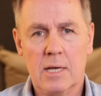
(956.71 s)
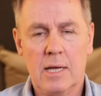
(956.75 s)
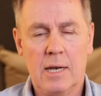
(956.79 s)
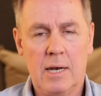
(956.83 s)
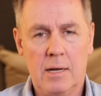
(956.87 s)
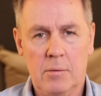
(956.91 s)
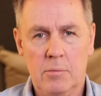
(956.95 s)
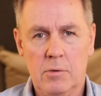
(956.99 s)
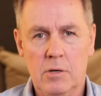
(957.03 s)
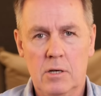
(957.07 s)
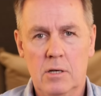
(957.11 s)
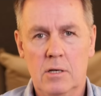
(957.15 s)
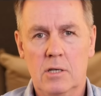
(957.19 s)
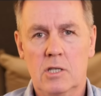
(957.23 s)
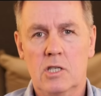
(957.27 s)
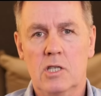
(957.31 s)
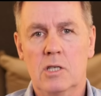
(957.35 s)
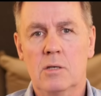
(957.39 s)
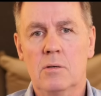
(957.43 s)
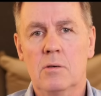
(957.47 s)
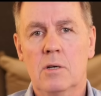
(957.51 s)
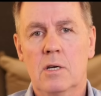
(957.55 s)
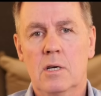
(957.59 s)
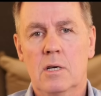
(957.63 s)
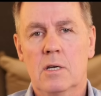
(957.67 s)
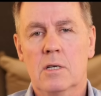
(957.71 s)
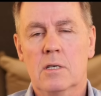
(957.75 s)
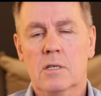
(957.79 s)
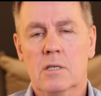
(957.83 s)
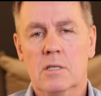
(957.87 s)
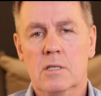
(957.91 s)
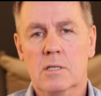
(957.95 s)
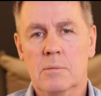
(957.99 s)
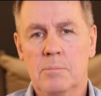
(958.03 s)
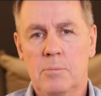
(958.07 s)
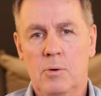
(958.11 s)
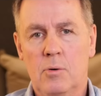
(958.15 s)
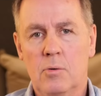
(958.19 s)
and I would urge you to
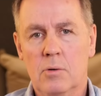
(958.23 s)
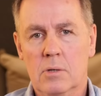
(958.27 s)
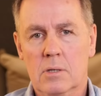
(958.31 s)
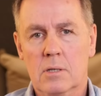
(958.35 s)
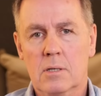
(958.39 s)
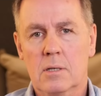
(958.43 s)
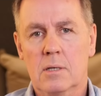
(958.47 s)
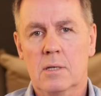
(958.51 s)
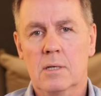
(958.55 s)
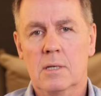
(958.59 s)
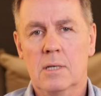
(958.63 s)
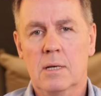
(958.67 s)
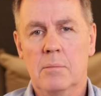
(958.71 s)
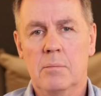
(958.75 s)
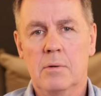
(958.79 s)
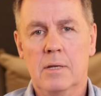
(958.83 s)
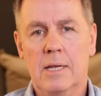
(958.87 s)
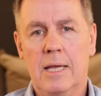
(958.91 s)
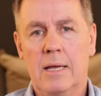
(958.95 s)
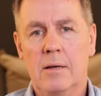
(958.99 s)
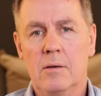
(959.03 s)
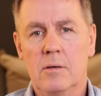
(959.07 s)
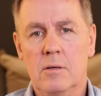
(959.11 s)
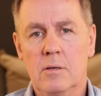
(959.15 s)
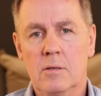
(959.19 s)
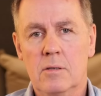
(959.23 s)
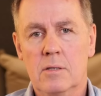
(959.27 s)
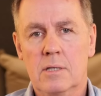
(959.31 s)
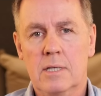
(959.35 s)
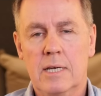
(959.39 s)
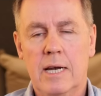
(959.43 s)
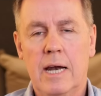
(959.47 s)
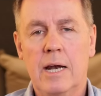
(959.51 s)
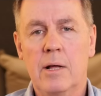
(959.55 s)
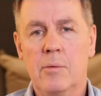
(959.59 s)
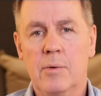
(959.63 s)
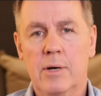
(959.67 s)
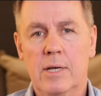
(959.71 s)
support Double Down News in
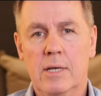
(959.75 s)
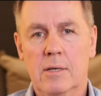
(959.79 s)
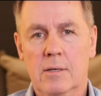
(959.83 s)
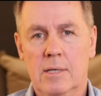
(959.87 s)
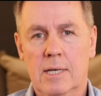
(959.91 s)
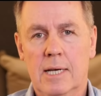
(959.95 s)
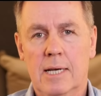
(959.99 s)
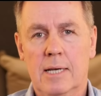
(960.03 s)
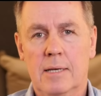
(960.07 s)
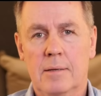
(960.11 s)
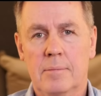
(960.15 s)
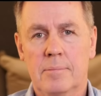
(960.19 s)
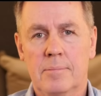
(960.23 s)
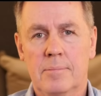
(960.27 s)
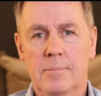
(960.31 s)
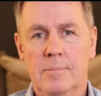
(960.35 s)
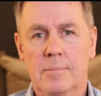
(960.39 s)
any way you can.